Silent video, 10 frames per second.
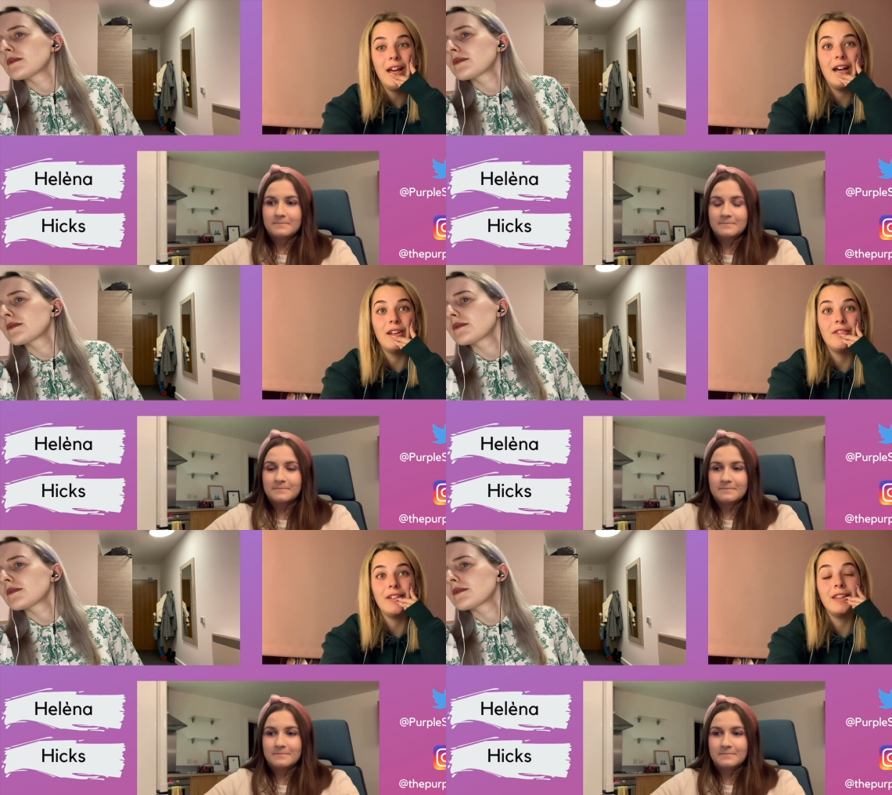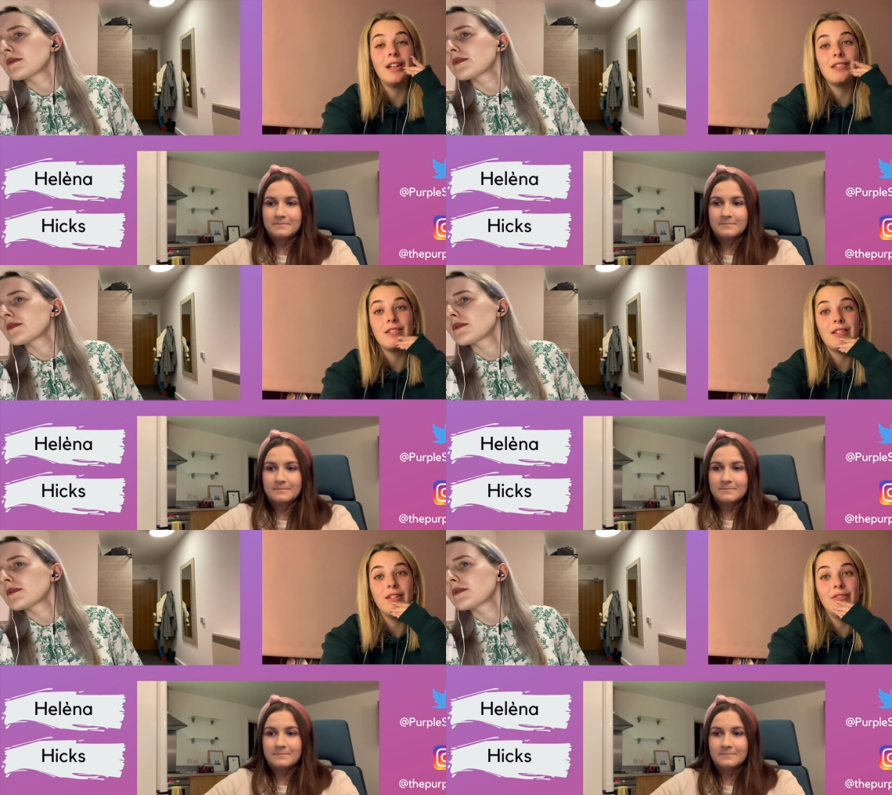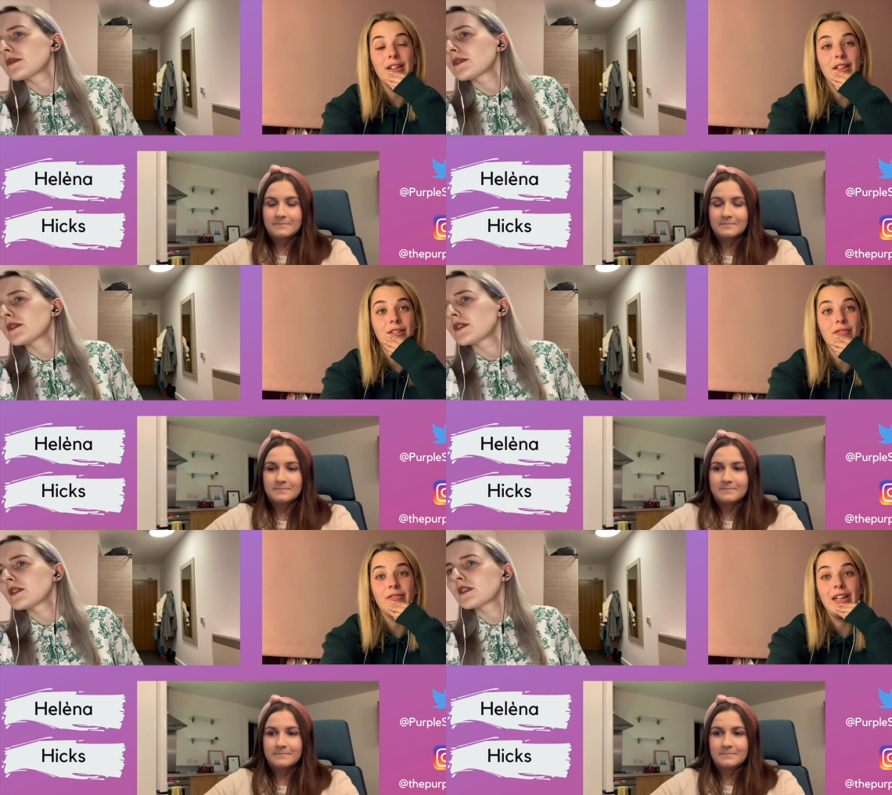Speaker 1: and I think that's a really
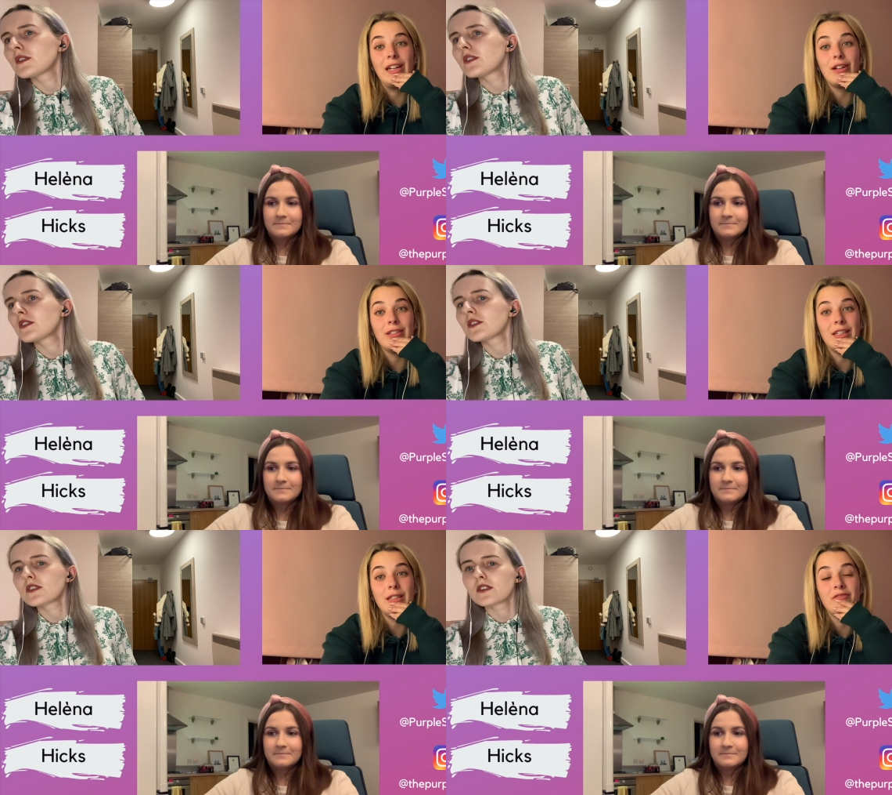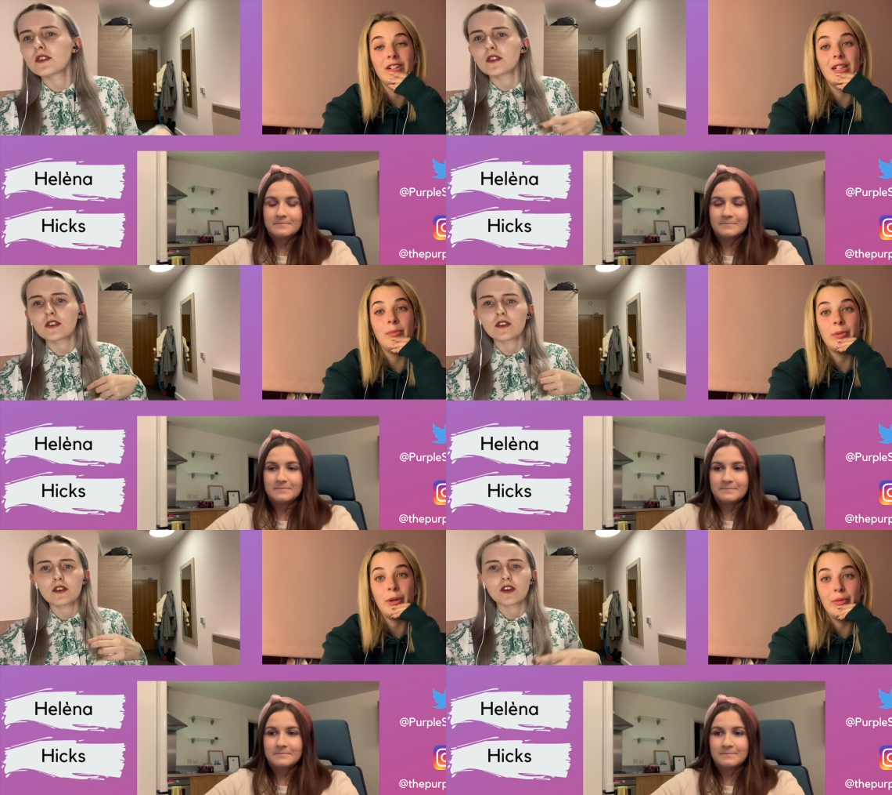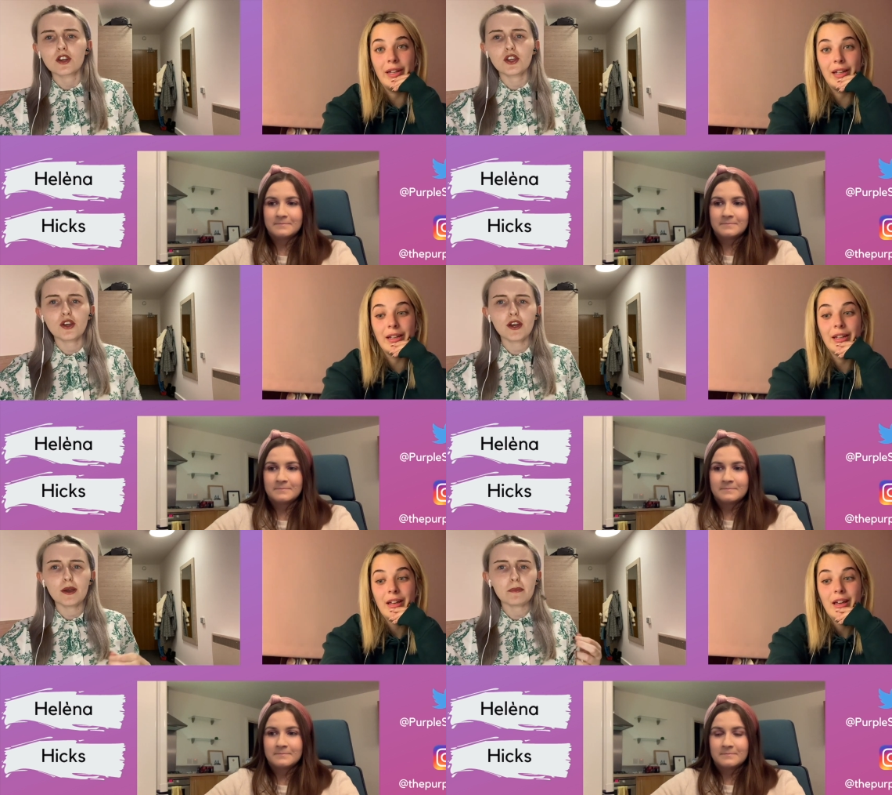good thing, because he's really promoting
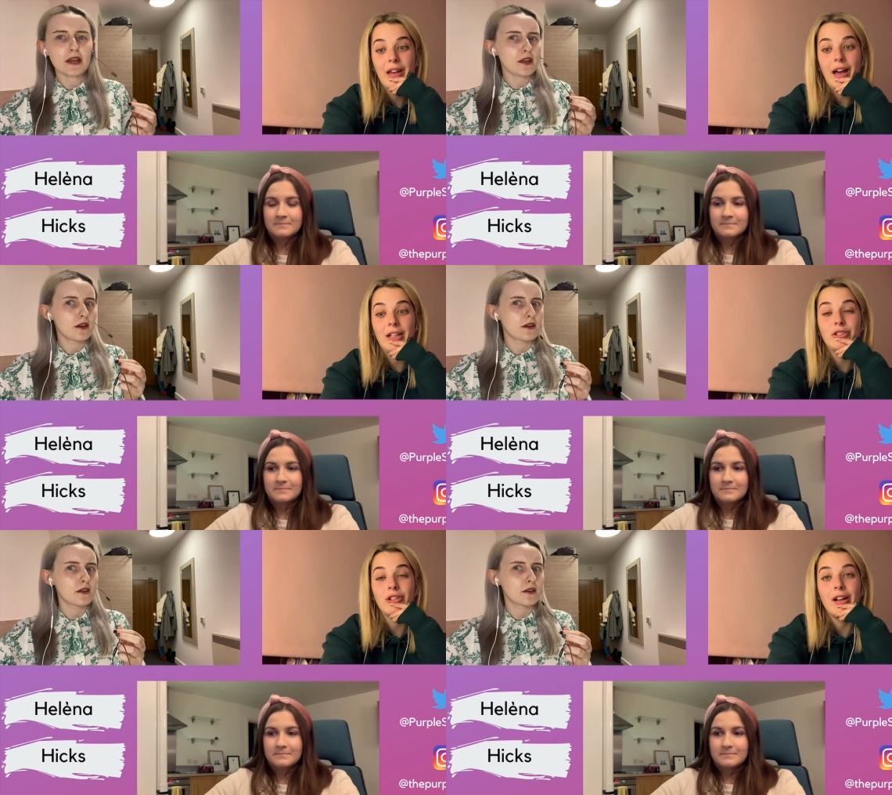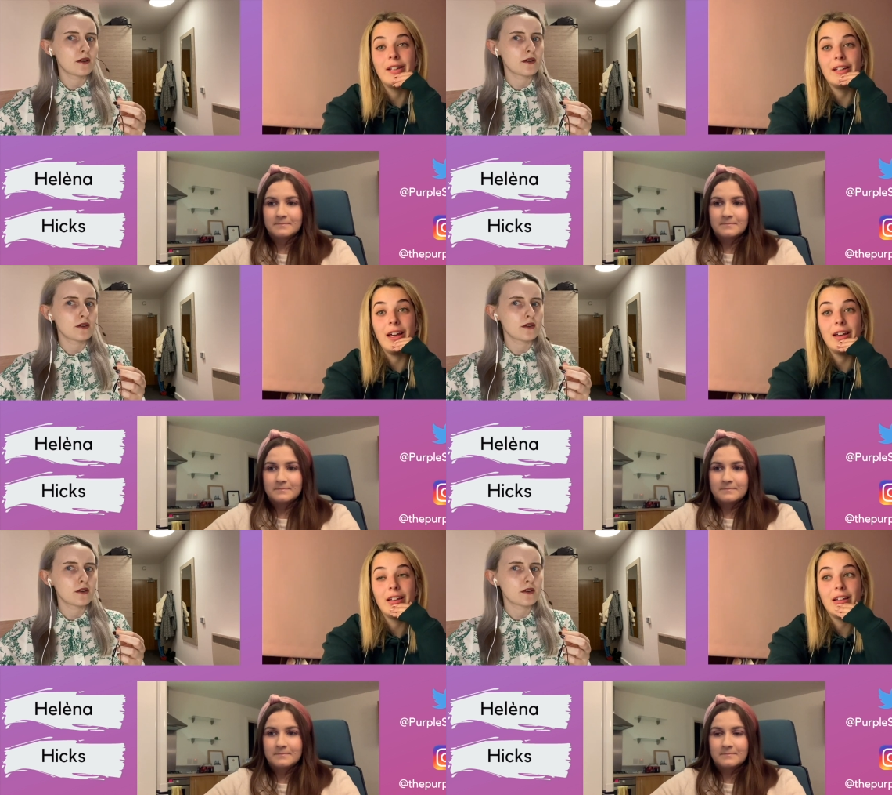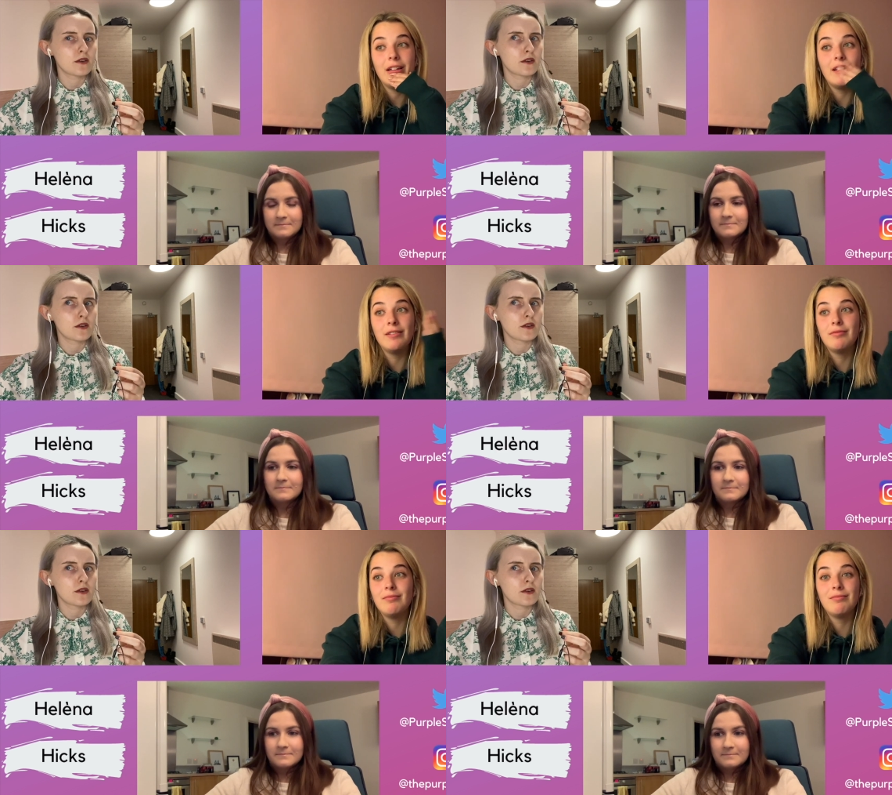and trying to get
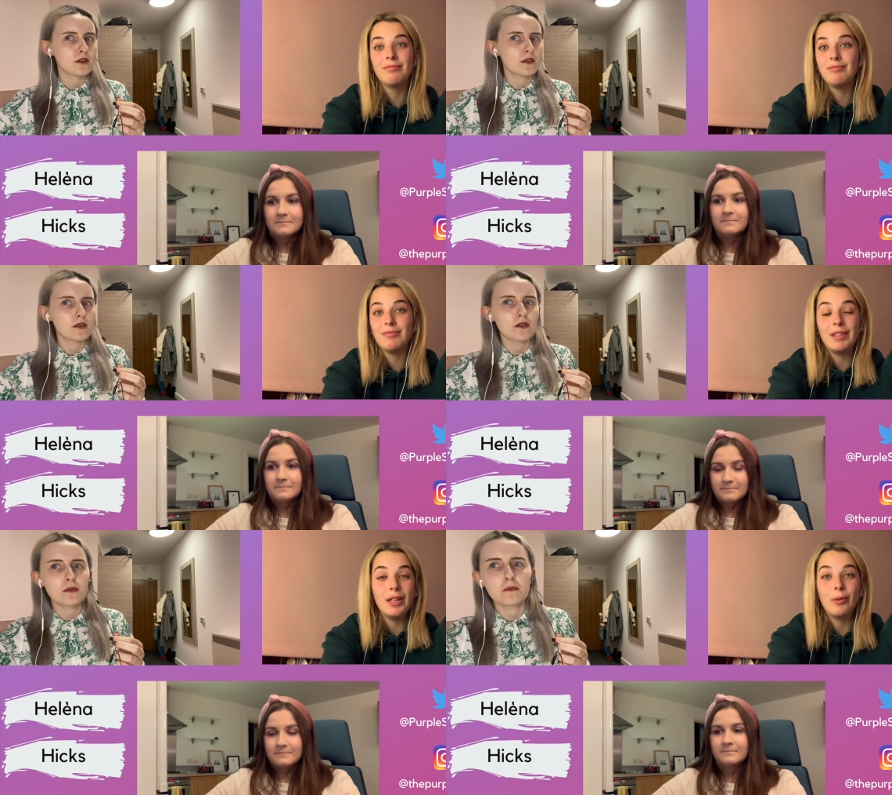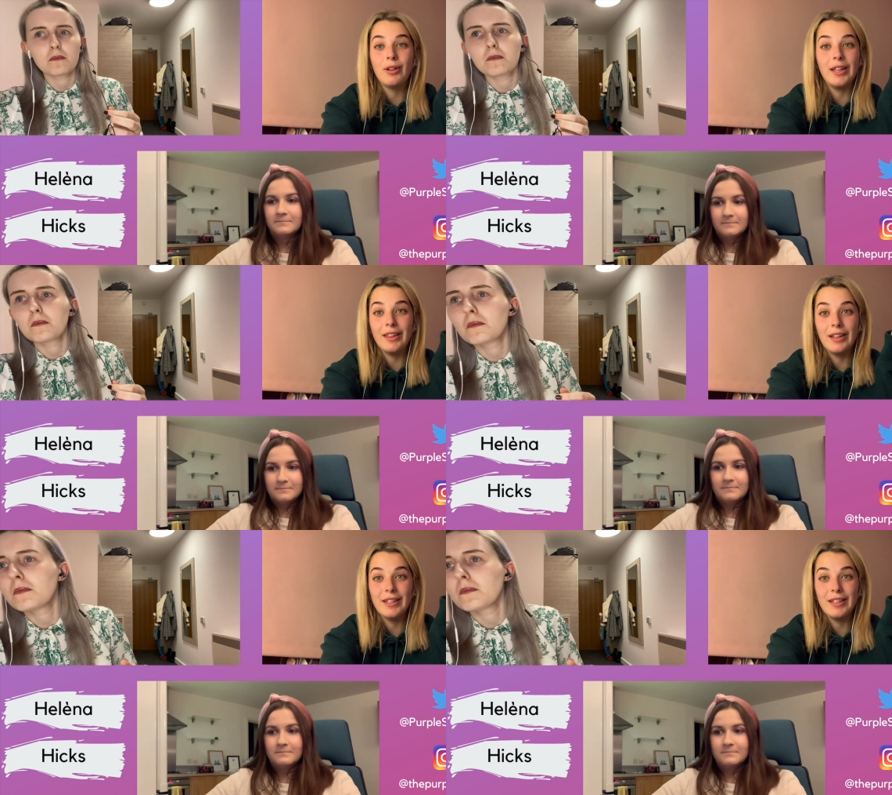the equality that is